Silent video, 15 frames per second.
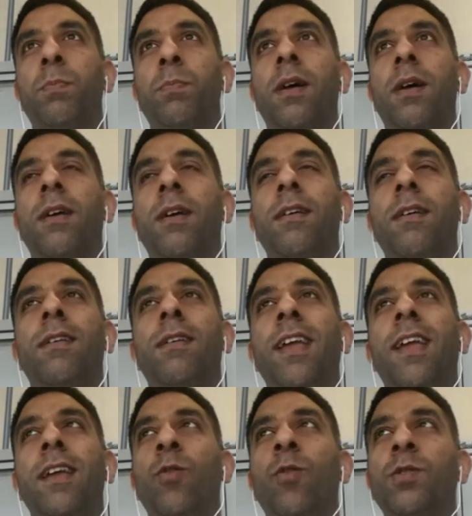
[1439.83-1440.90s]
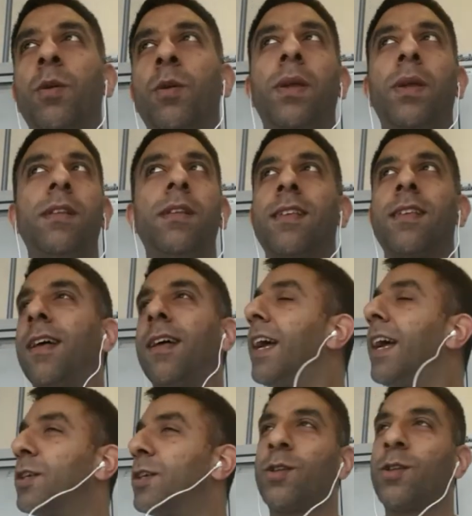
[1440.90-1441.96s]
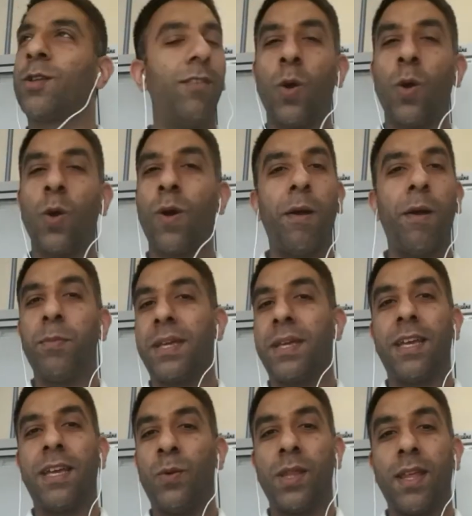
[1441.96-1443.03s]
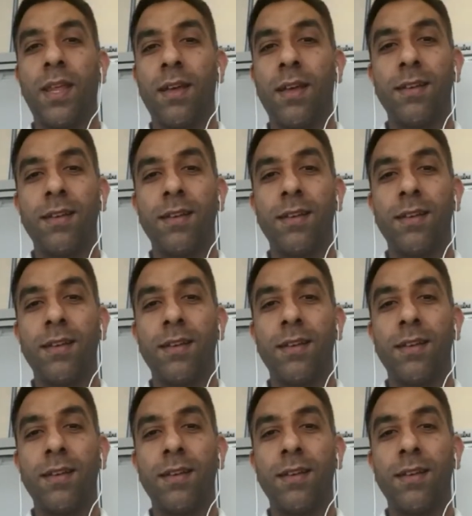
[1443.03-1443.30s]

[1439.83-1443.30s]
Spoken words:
but it also means that I just don't even know where I would begin with that.